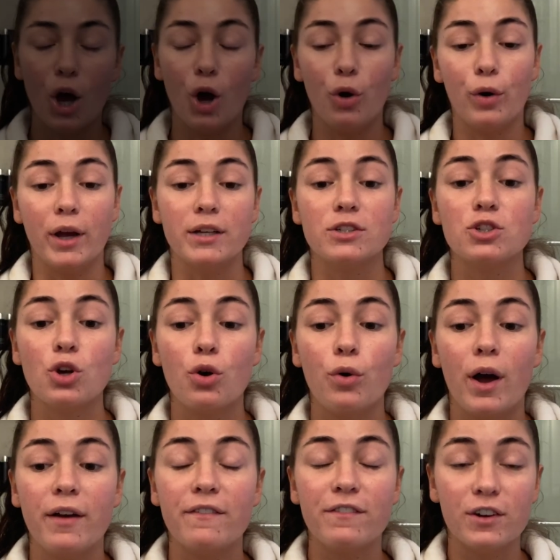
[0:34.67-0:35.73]
Okay, so
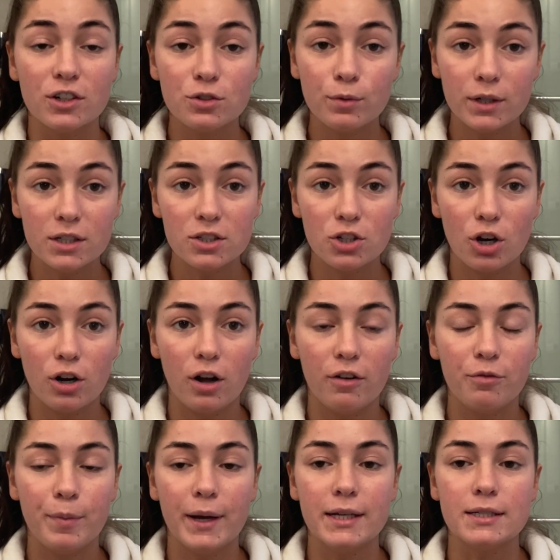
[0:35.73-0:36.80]
I first want to start off
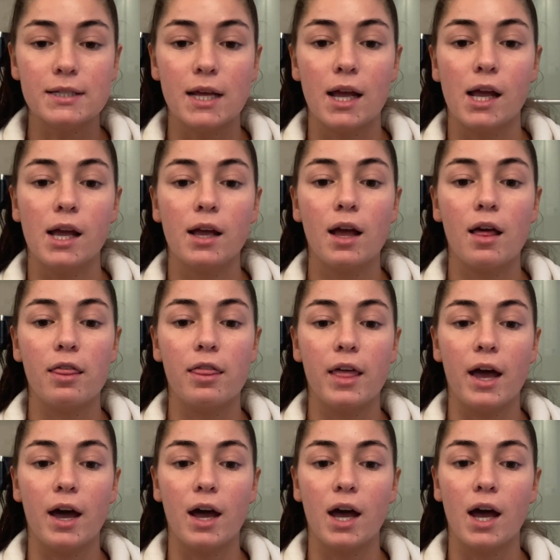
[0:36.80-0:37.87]
by saying
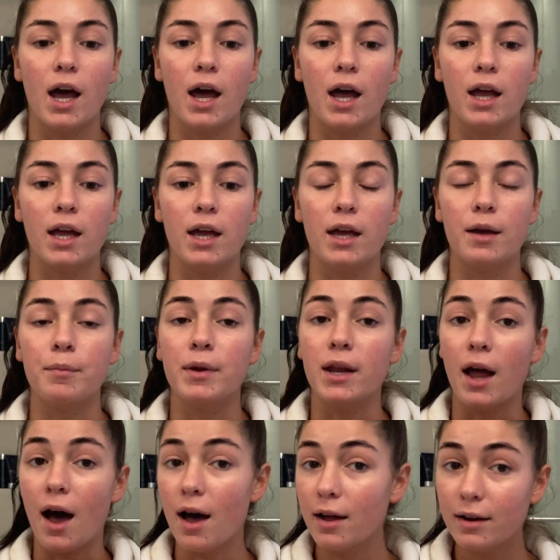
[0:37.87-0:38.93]
that I am
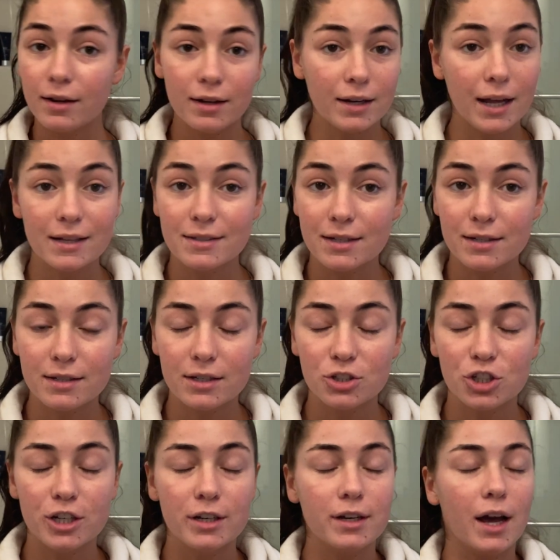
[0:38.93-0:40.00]
not an
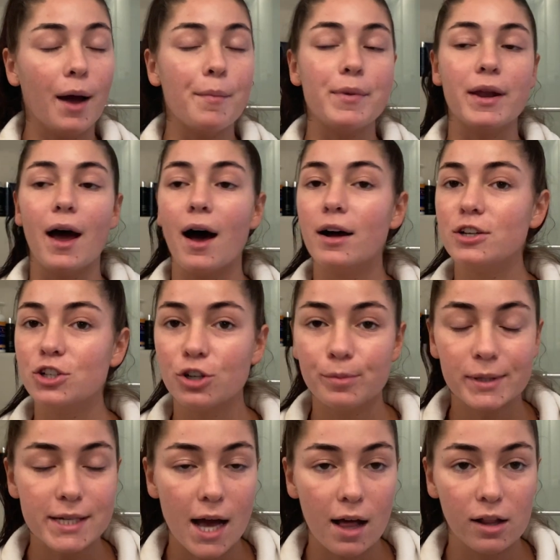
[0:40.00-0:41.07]
esthetician, I'm not a
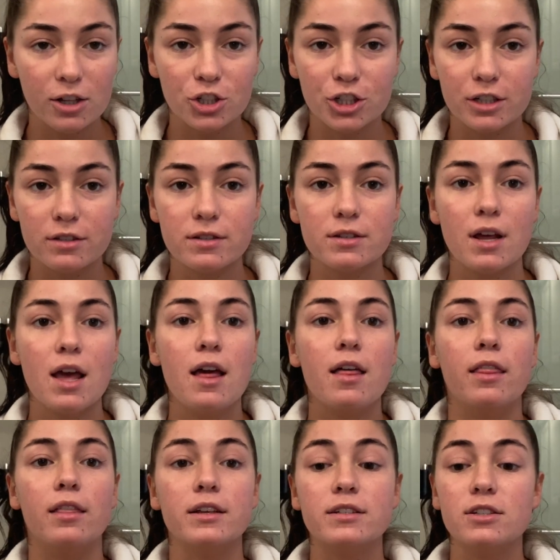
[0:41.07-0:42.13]
dermatologist.
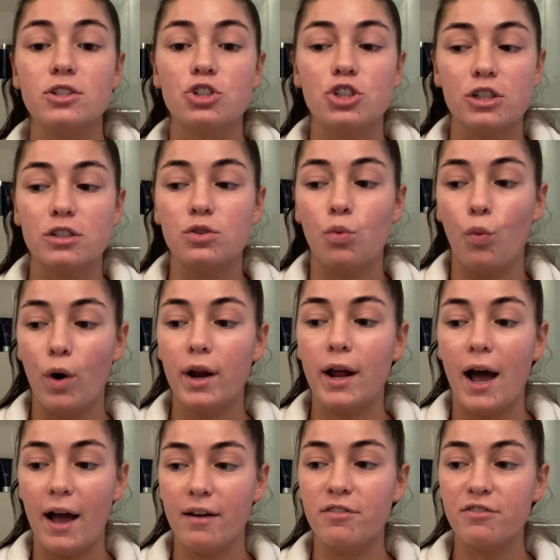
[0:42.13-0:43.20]
This is just what
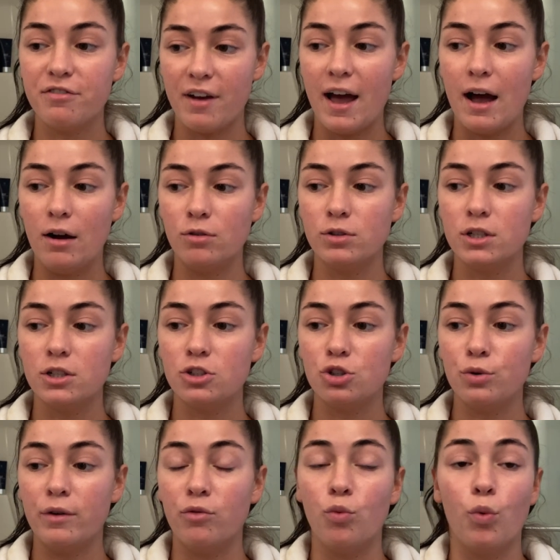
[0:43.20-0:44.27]
I've found to
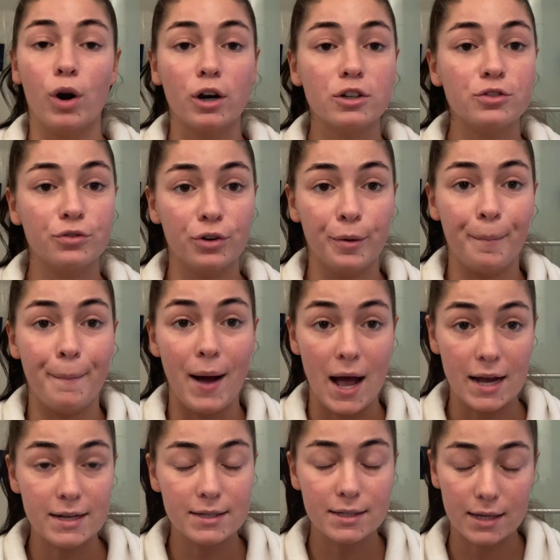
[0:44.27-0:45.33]
have worked for my
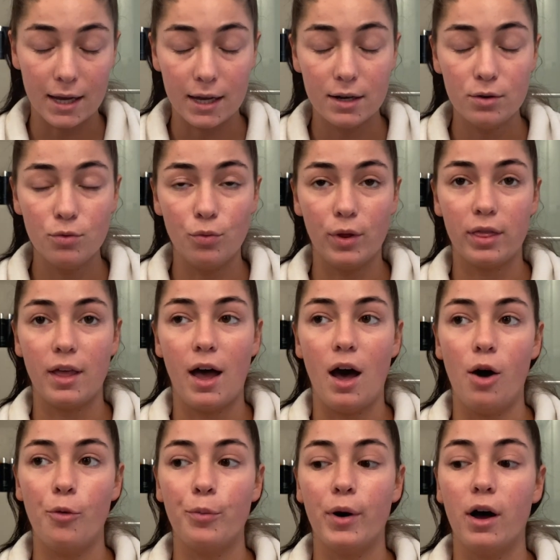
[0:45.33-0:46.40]
skin with the
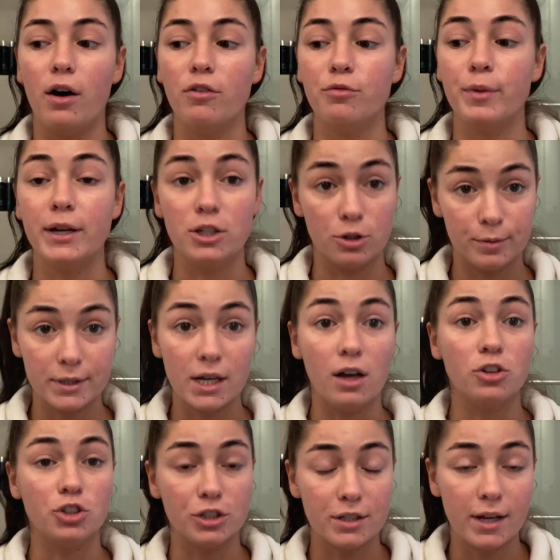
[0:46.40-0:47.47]
help of my
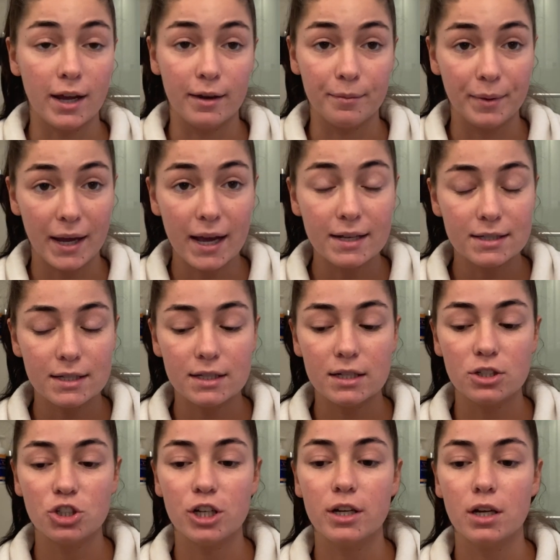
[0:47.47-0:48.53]
dermatologist and my
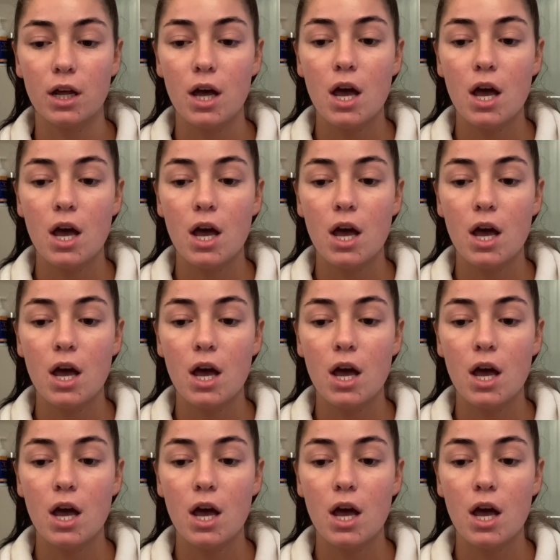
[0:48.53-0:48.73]
esthetician.